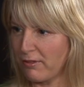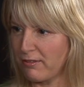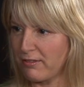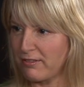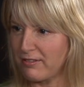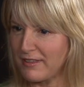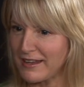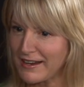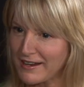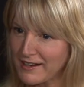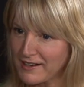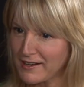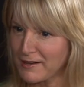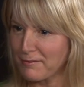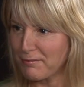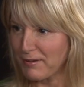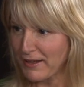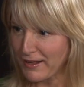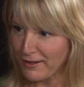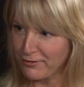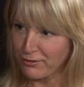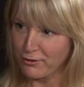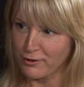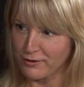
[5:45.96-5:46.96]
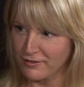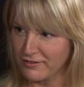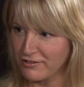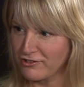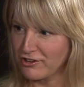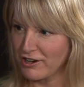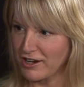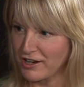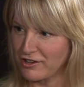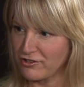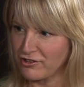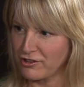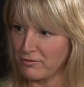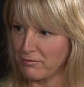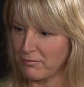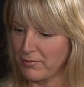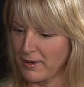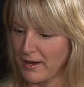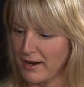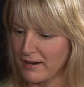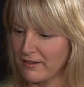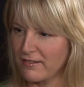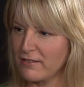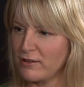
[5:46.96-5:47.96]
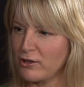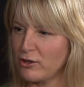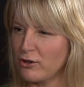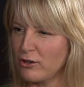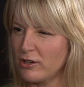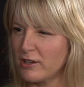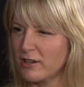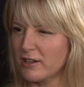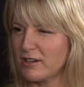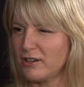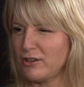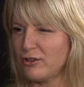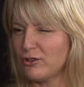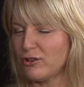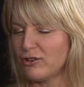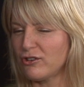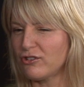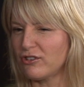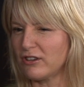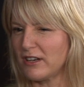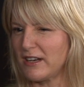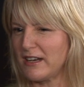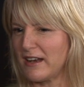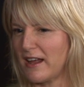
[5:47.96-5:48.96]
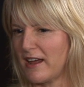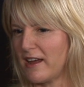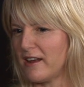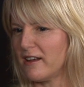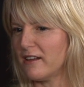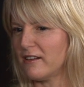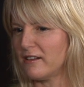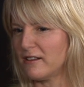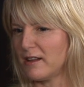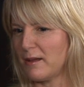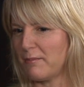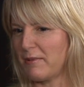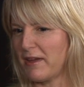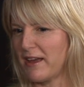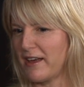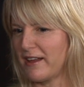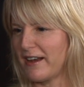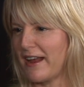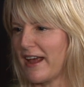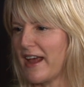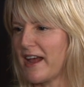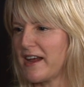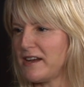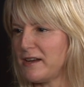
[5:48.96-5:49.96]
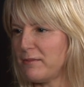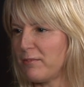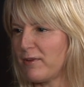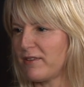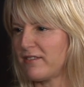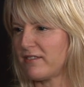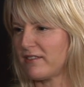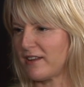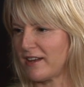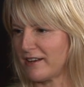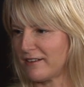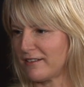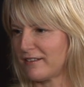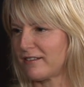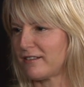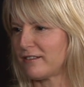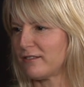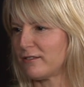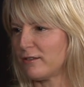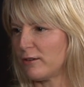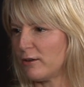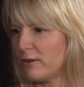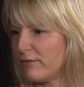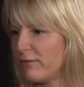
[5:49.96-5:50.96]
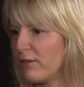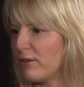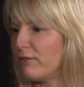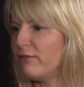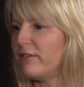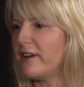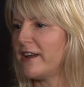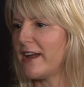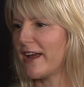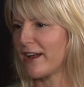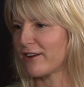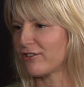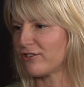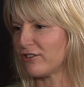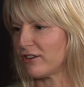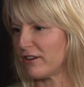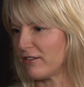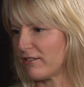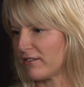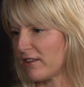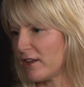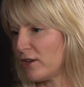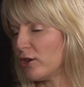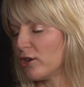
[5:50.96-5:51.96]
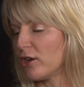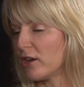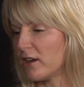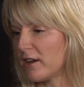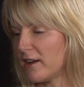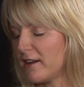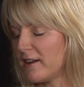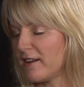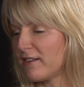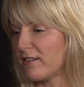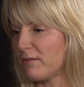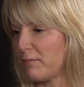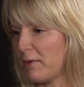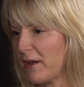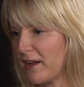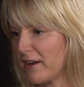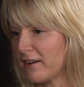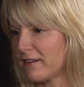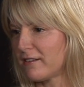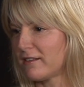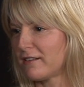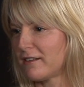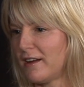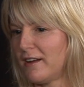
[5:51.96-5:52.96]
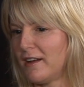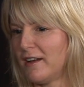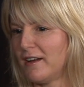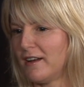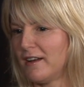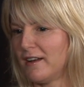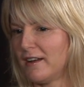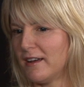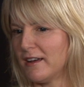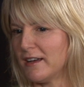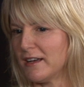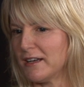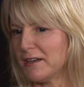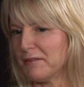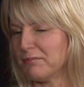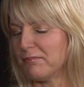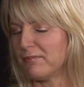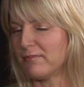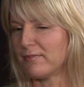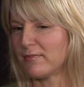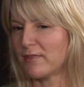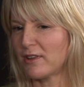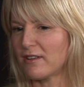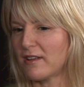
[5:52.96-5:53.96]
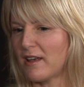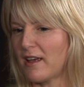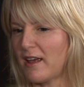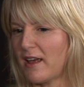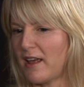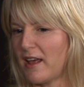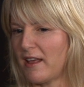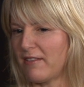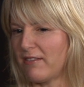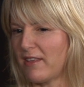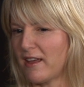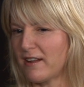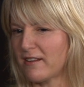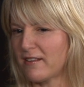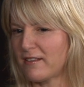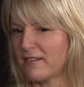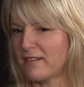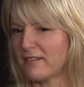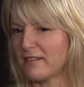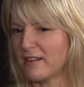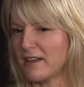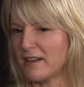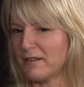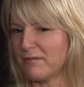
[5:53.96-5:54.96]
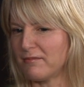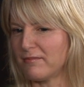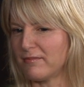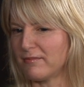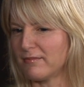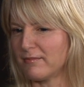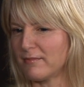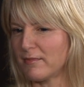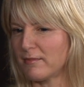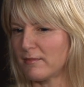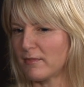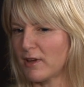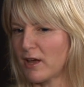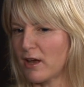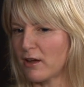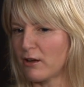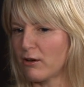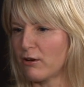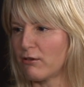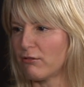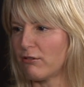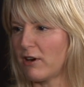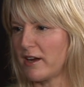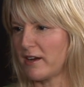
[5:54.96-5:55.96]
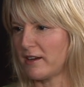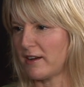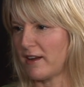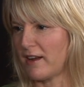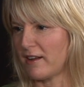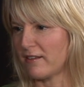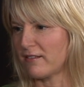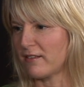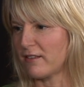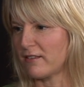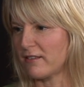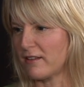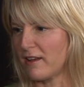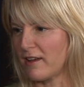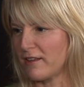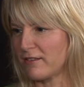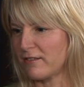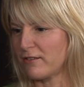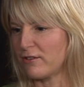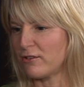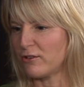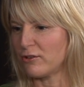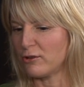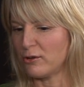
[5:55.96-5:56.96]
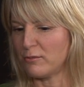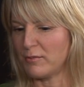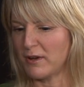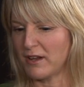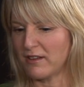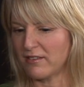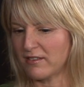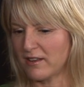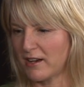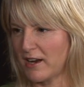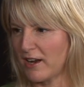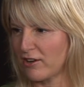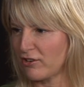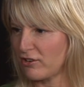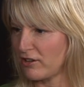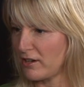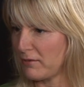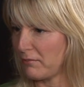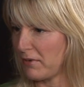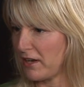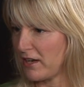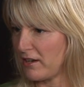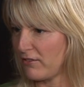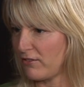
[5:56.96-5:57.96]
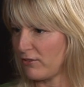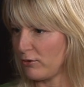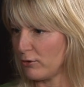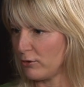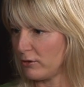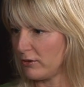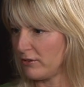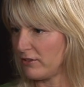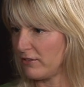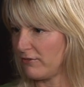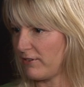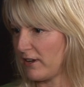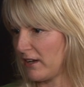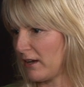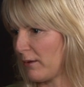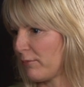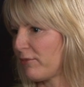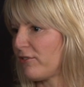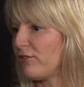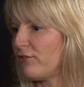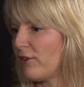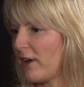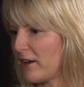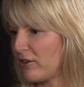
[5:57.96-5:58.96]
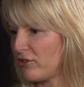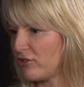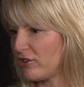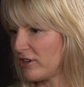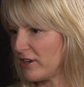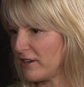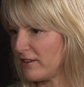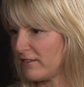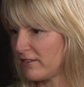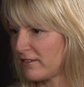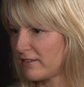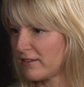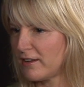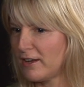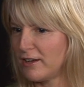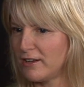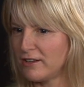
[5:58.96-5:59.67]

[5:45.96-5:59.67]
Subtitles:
thinking about those change impacts, you can usually nail about 80% of the reactions that you're going to expect. And that's a great exercise to do, because it actually means you'll develop strategies